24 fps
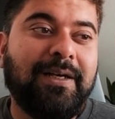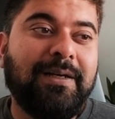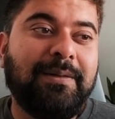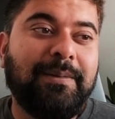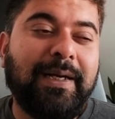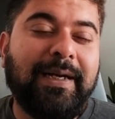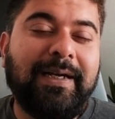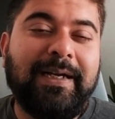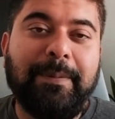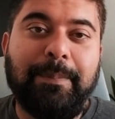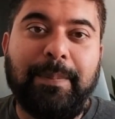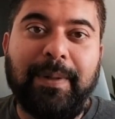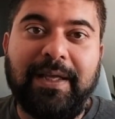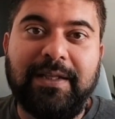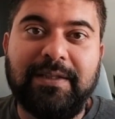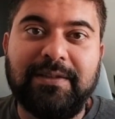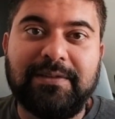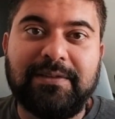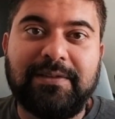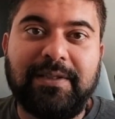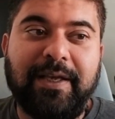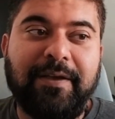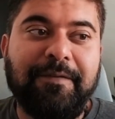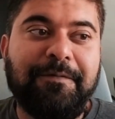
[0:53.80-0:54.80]
It
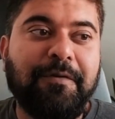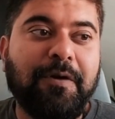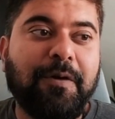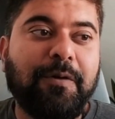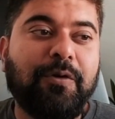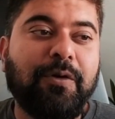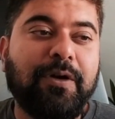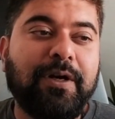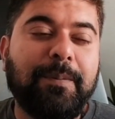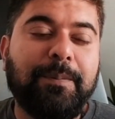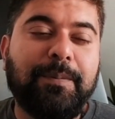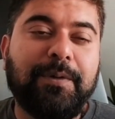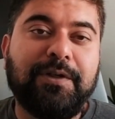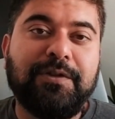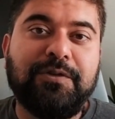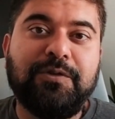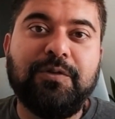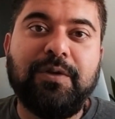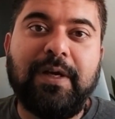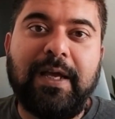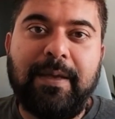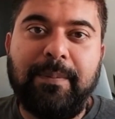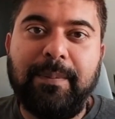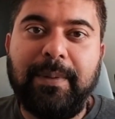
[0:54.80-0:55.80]
depends. If you're going to
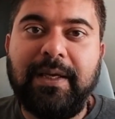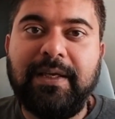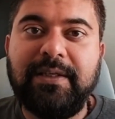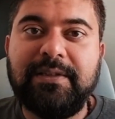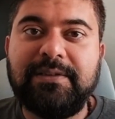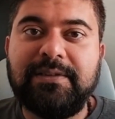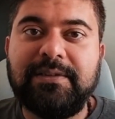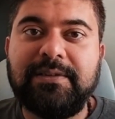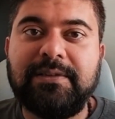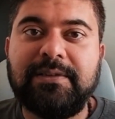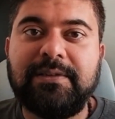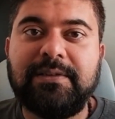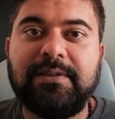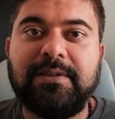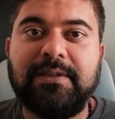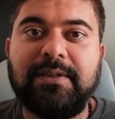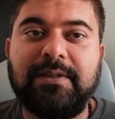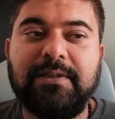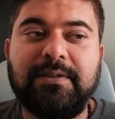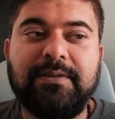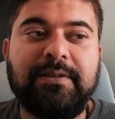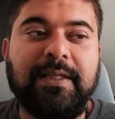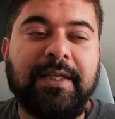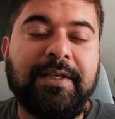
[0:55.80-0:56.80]
pursue MS,
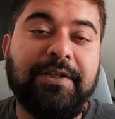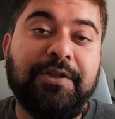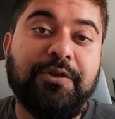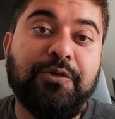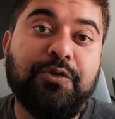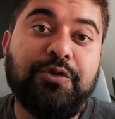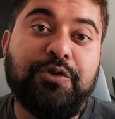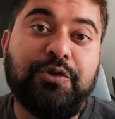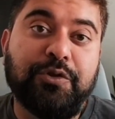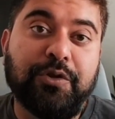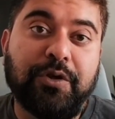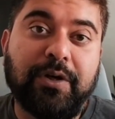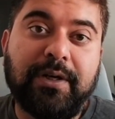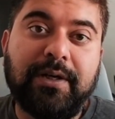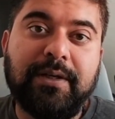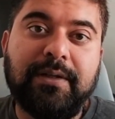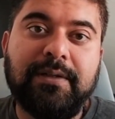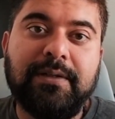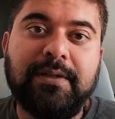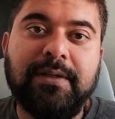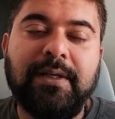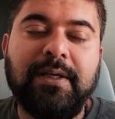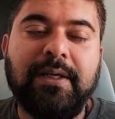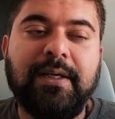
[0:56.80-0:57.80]
then you should.
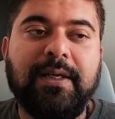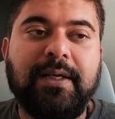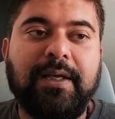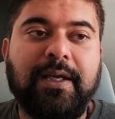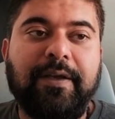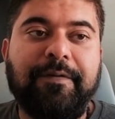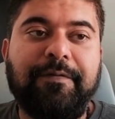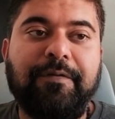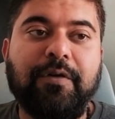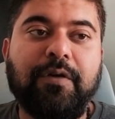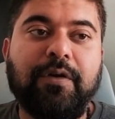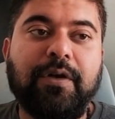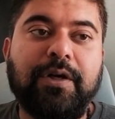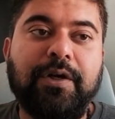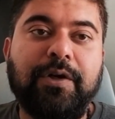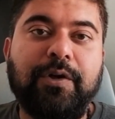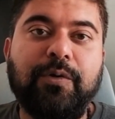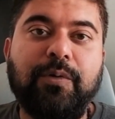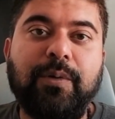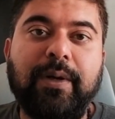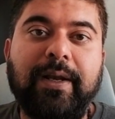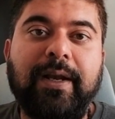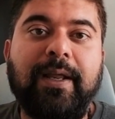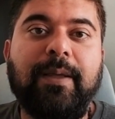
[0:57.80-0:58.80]
If you're going to
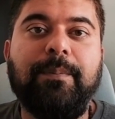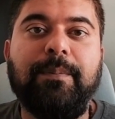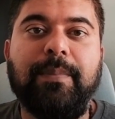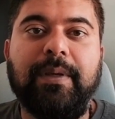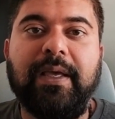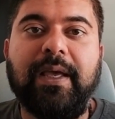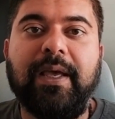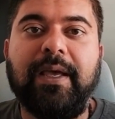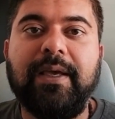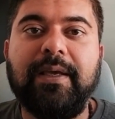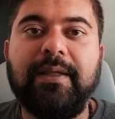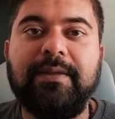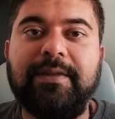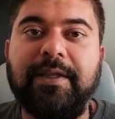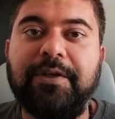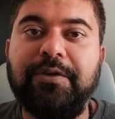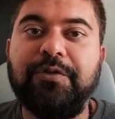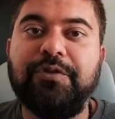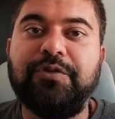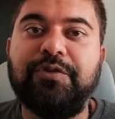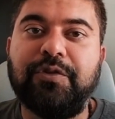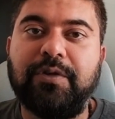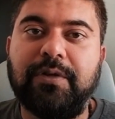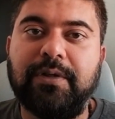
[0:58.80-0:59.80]
do an MBA, then
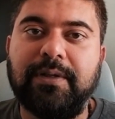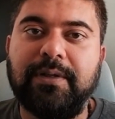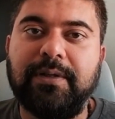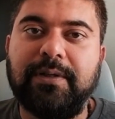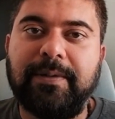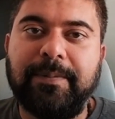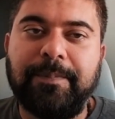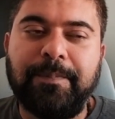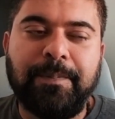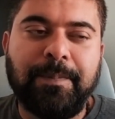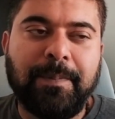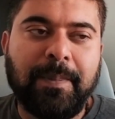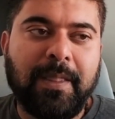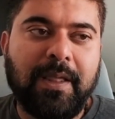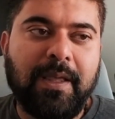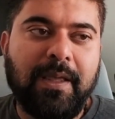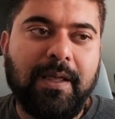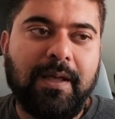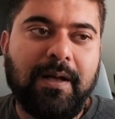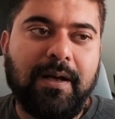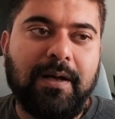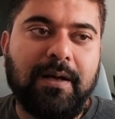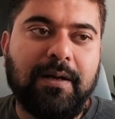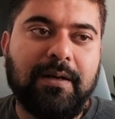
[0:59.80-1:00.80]
you shouldn't.
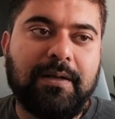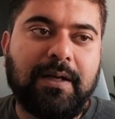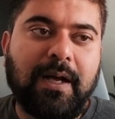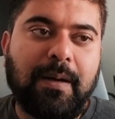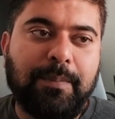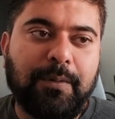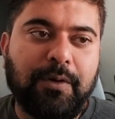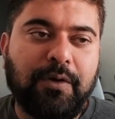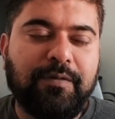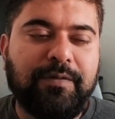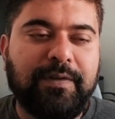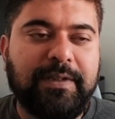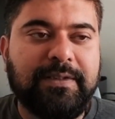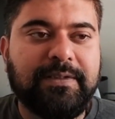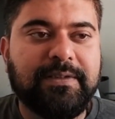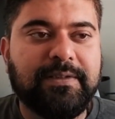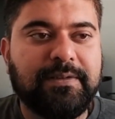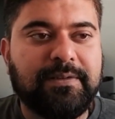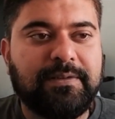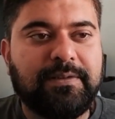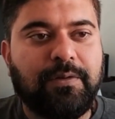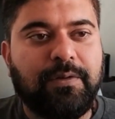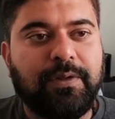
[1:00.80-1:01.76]
A couple of reasons.